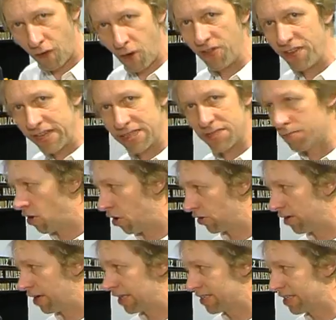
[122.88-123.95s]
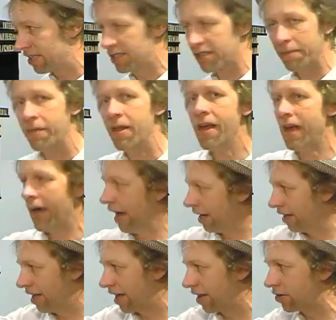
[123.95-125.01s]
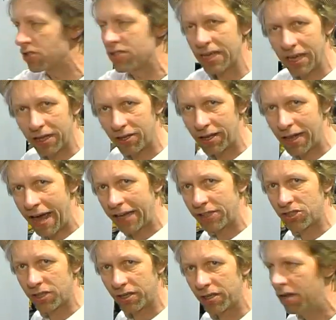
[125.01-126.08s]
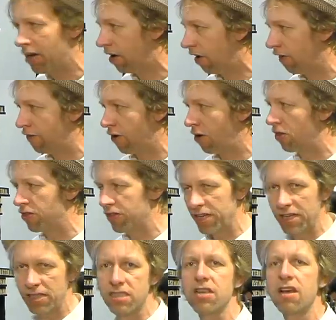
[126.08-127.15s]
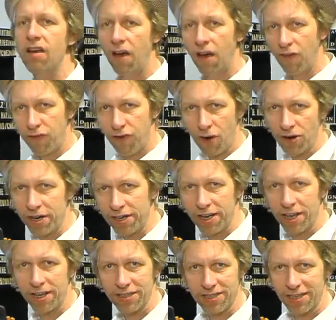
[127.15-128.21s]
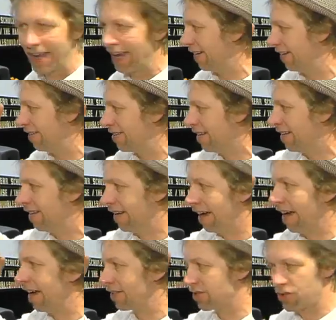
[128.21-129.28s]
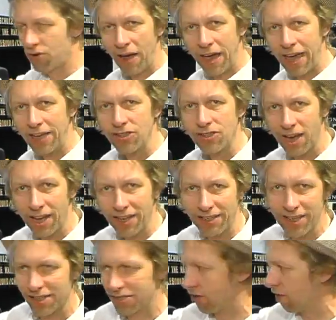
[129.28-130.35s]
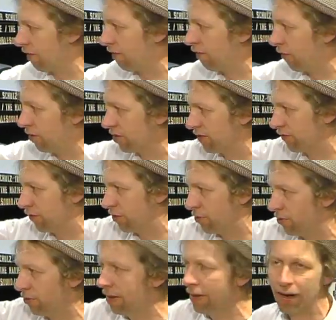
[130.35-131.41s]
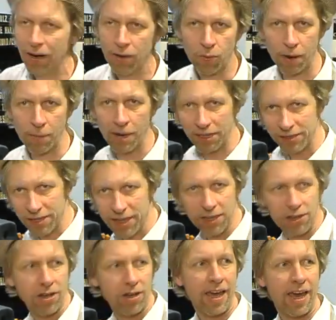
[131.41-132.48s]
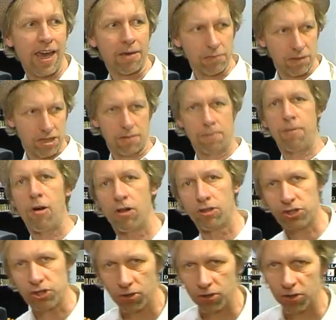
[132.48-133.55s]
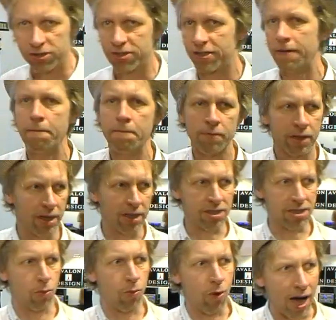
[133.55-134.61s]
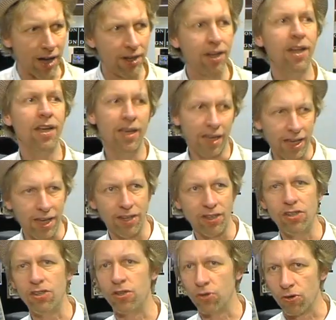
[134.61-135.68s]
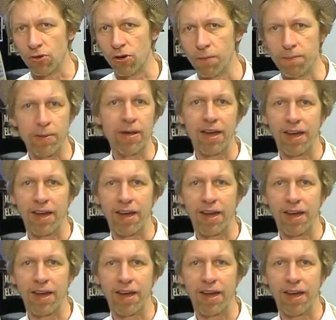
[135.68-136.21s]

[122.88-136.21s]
for this modular system. And here you see a collection of all these foreigners and strange ideas on the first view, where my dear colleague Mr. Paul Schulz is the one in Europe